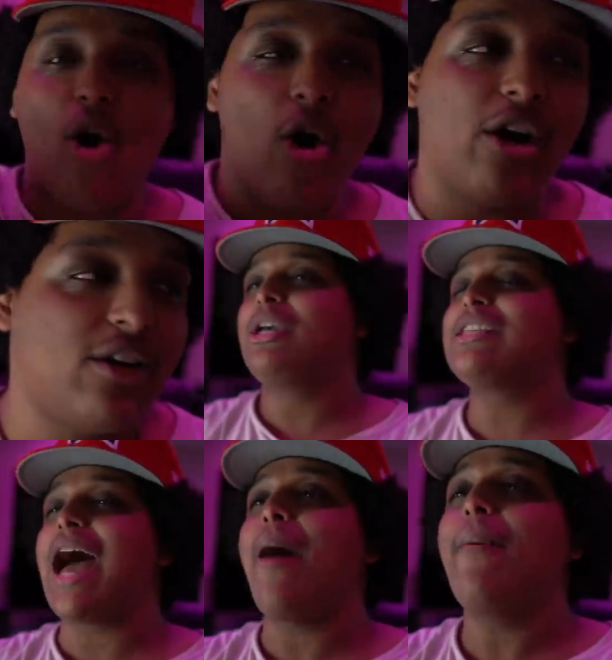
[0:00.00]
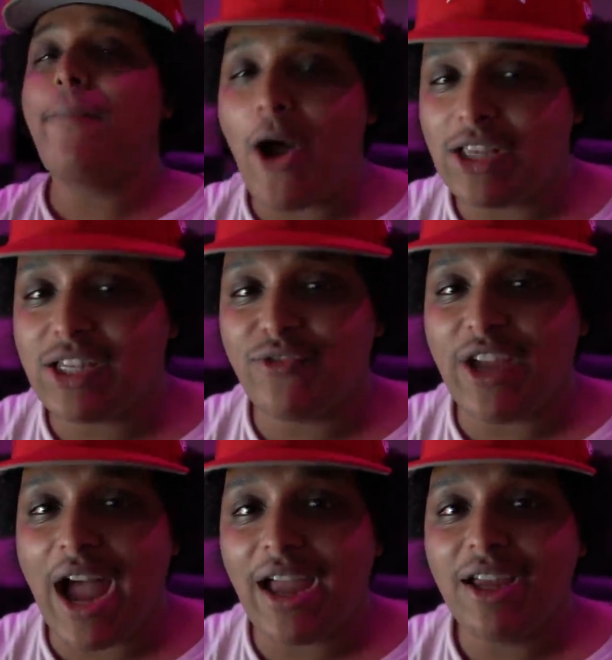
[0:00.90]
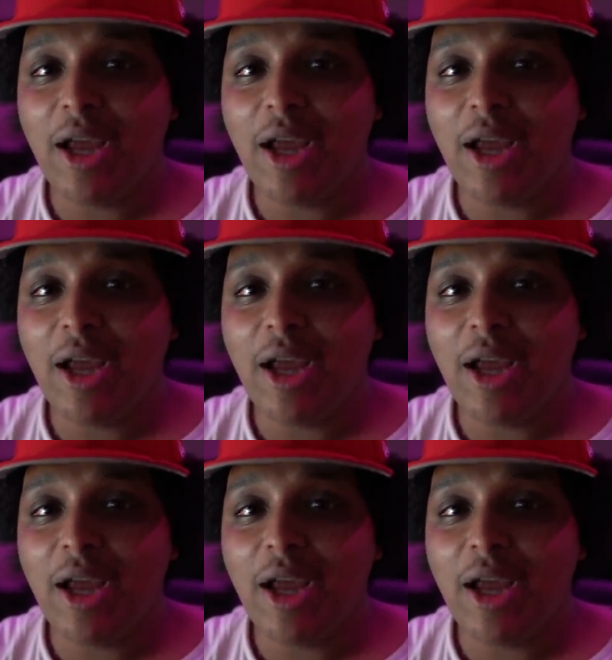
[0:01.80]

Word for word: are because I'm a positive guy,